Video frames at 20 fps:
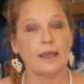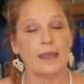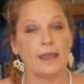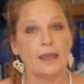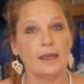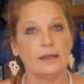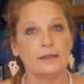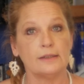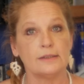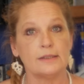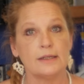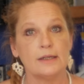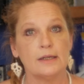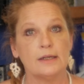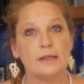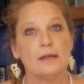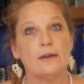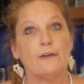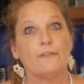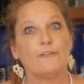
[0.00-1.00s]
canned
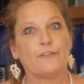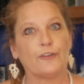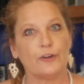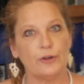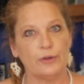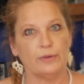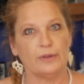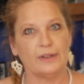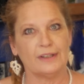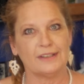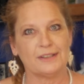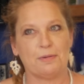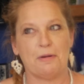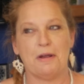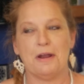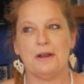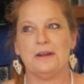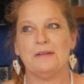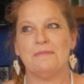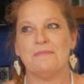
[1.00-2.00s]
fruit. It's
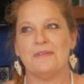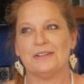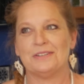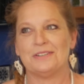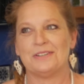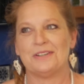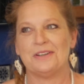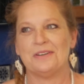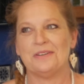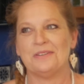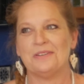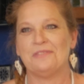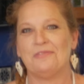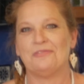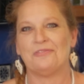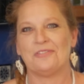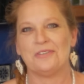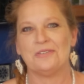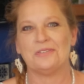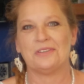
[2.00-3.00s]
pretty much the only
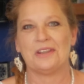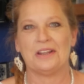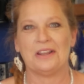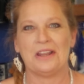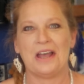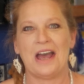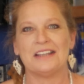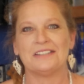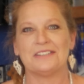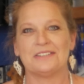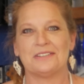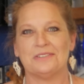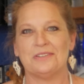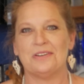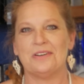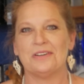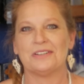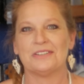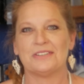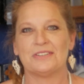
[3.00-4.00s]
fruit that lasts the
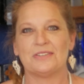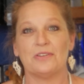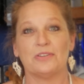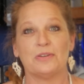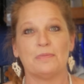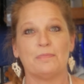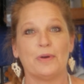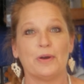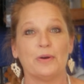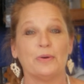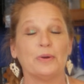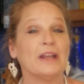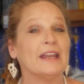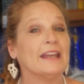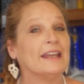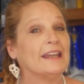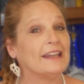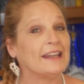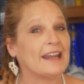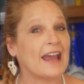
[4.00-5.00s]
longest on the boat.
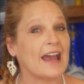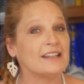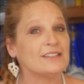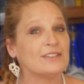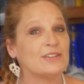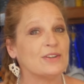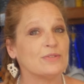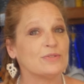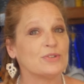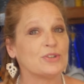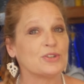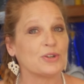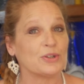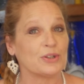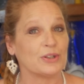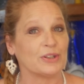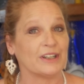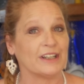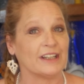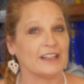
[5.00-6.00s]
It has no
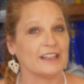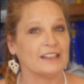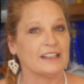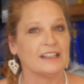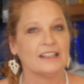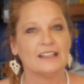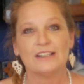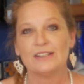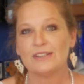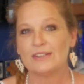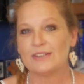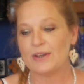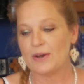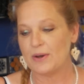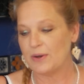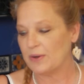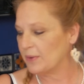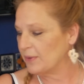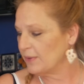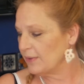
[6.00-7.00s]
sugar in it,
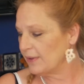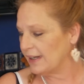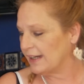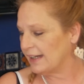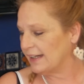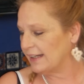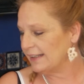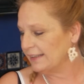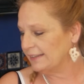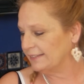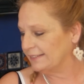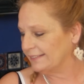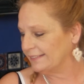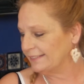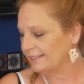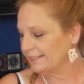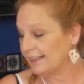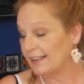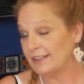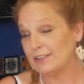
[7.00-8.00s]
so
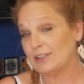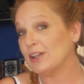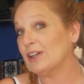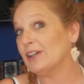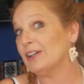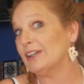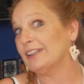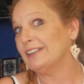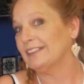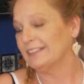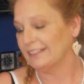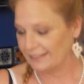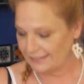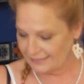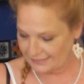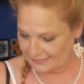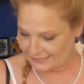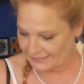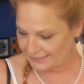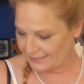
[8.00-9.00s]
it's good.
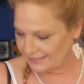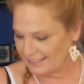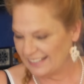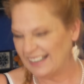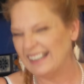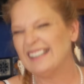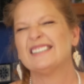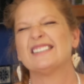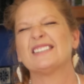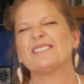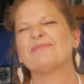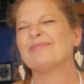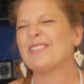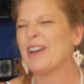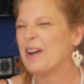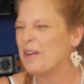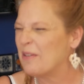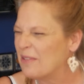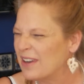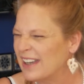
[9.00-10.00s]

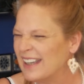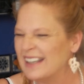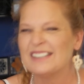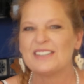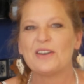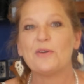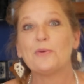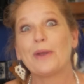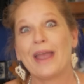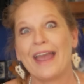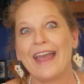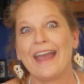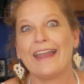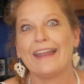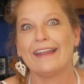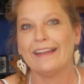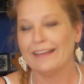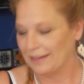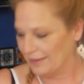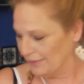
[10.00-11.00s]
It's
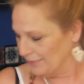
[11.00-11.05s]
okay.